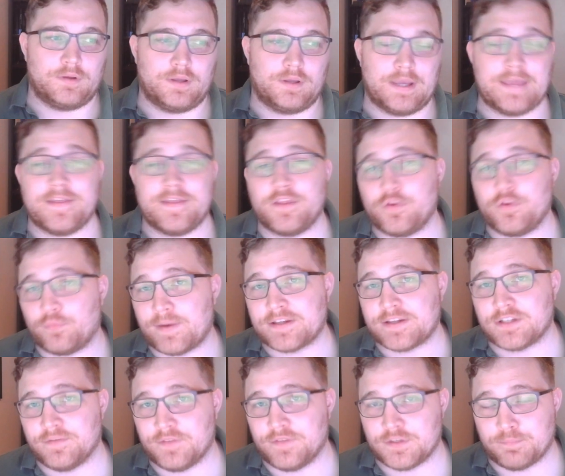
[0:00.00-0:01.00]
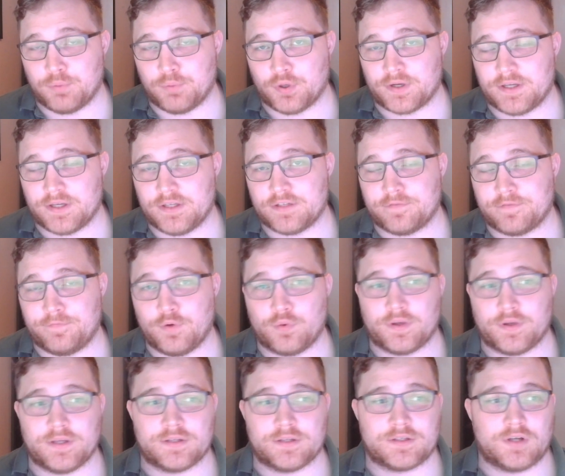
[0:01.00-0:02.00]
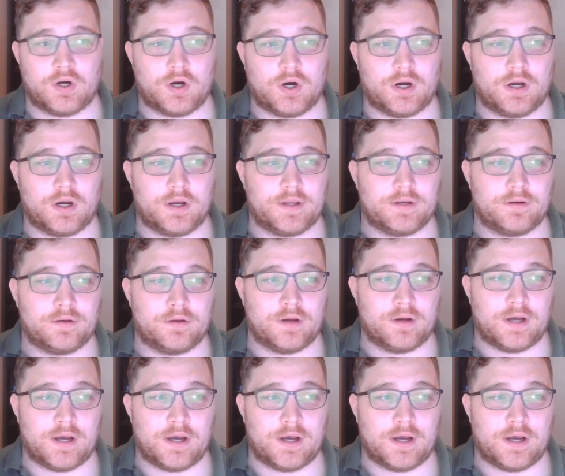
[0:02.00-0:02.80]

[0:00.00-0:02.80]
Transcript: And then the rest of this book is focused on